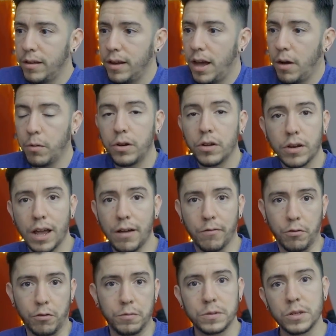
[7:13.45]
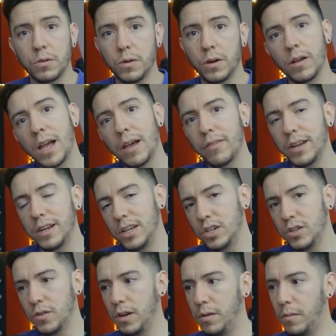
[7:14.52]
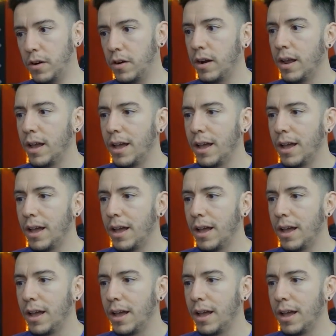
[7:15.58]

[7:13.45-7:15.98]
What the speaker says: Now we don't have groups, so we don't have that issue anymore.